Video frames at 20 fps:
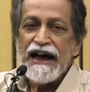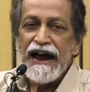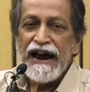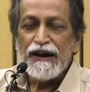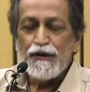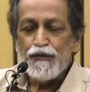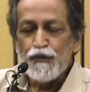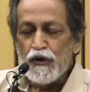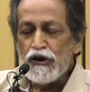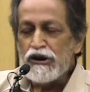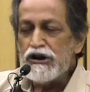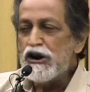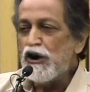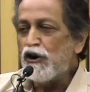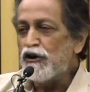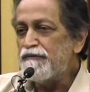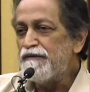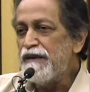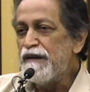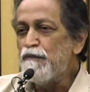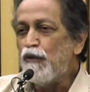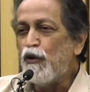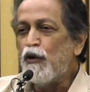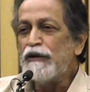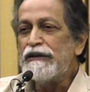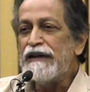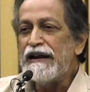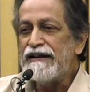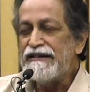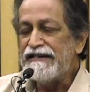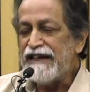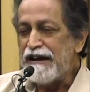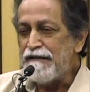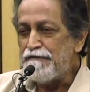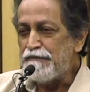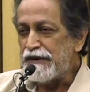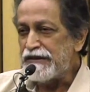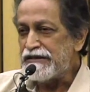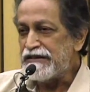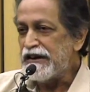it would not be more than
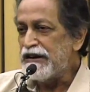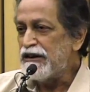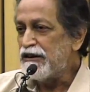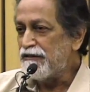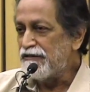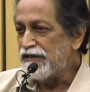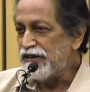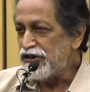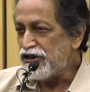10% of the